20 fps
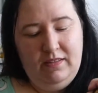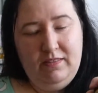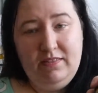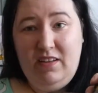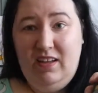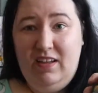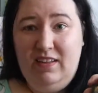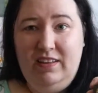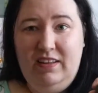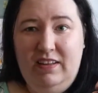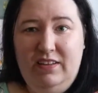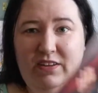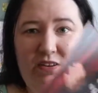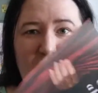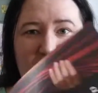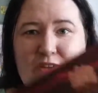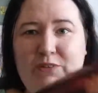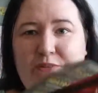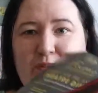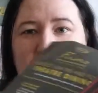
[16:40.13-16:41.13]
it's got your
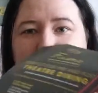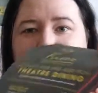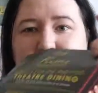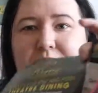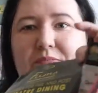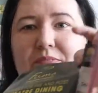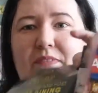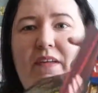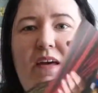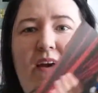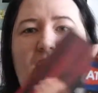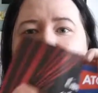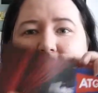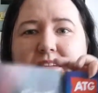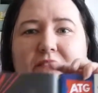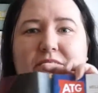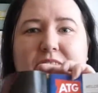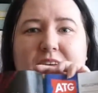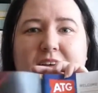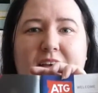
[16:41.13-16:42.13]
usual
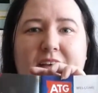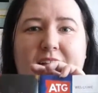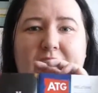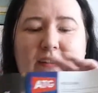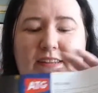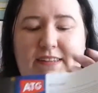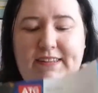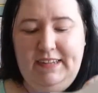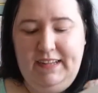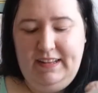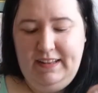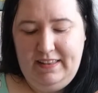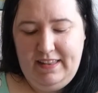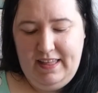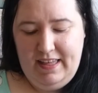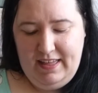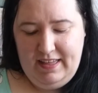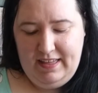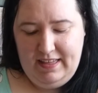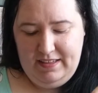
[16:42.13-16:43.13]
adverts in
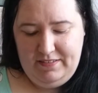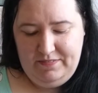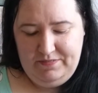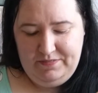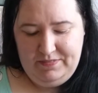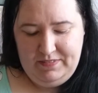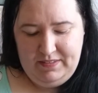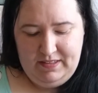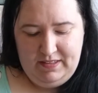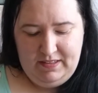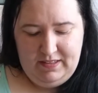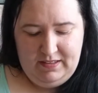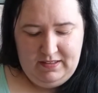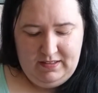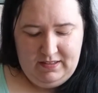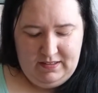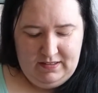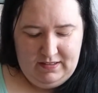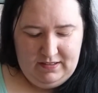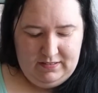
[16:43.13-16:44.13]
there.
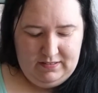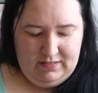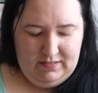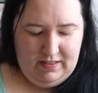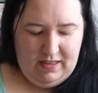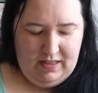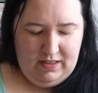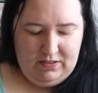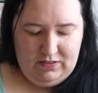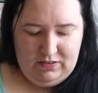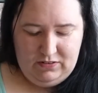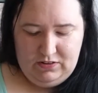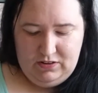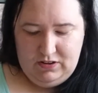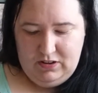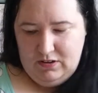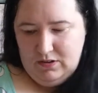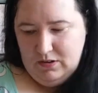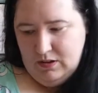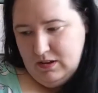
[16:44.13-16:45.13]
Tells
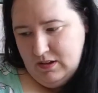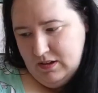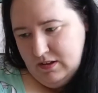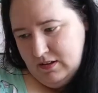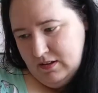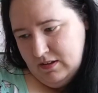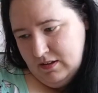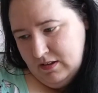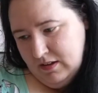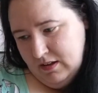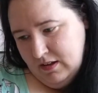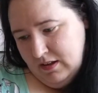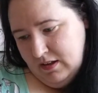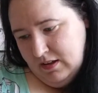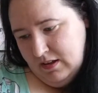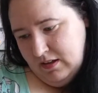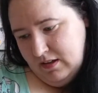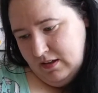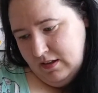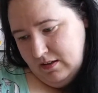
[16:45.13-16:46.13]
you
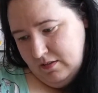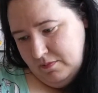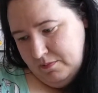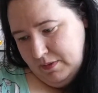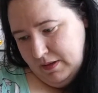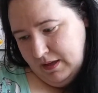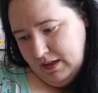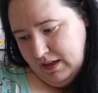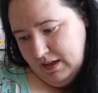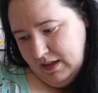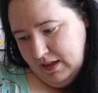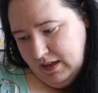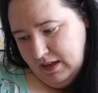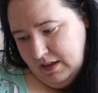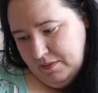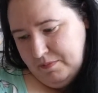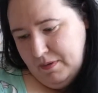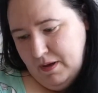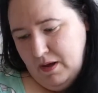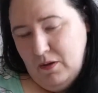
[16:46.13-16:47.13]
a bit
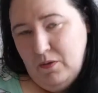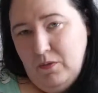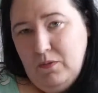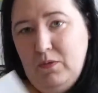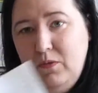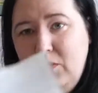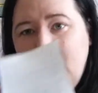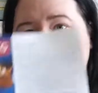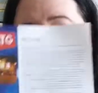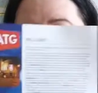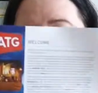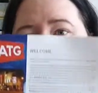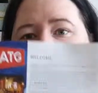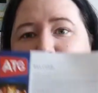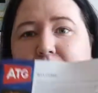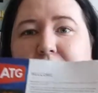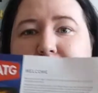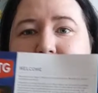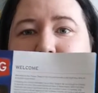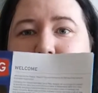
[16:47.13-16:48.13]
here about other
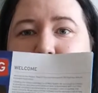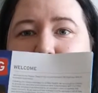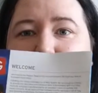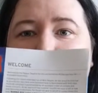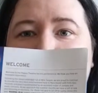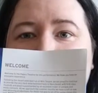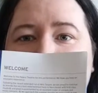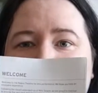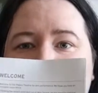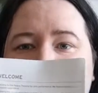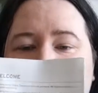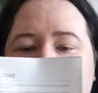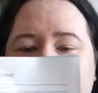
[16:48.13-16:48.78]
shows that are coming